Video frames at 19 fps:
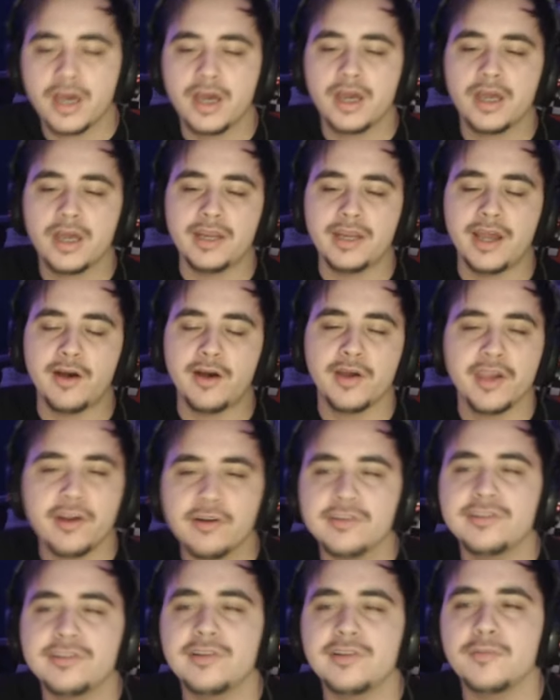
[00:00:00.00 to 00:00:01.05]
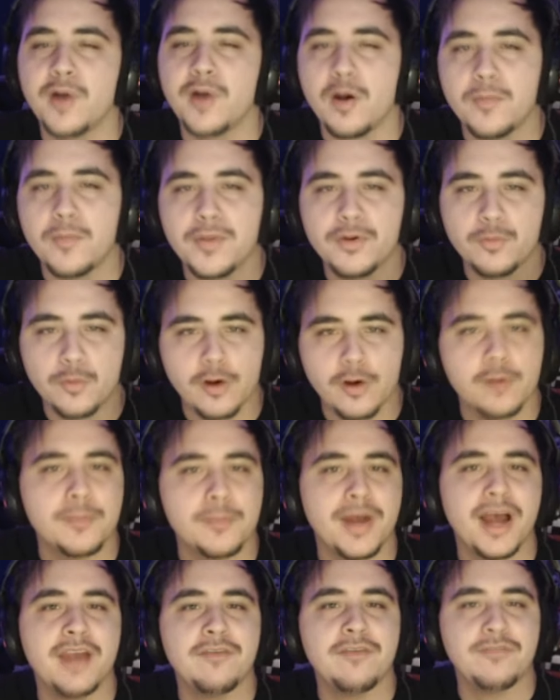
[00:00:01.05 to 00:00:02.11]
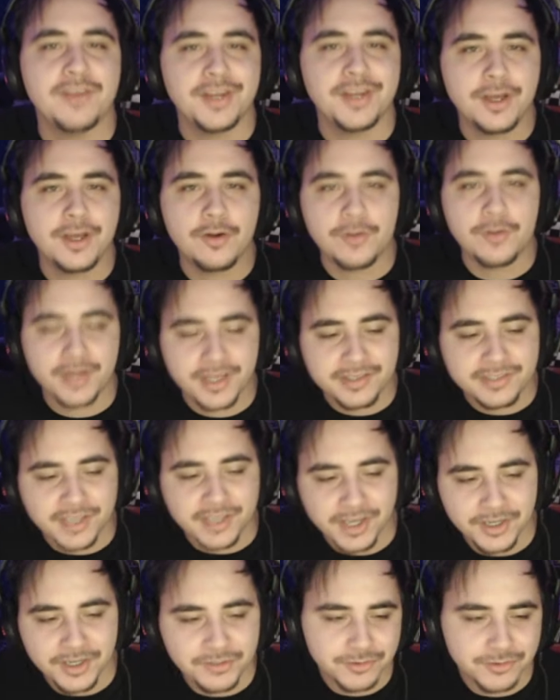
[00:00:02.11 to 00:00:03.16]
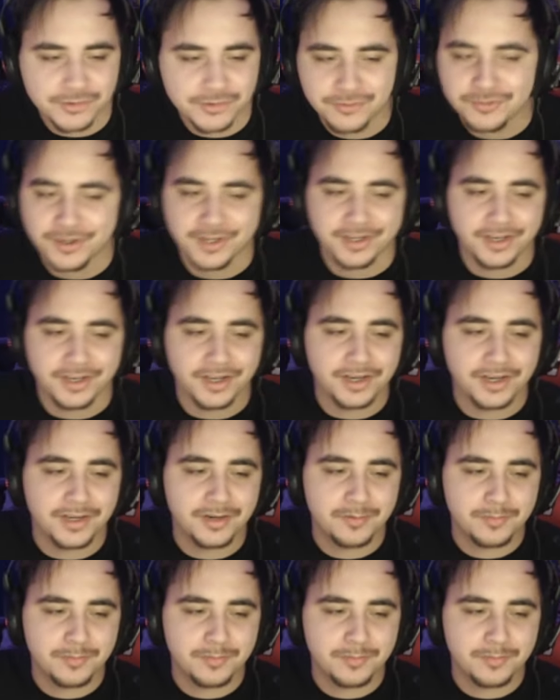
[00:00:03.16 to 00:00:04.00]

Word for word: Now here is the moment where my video gets age restricted.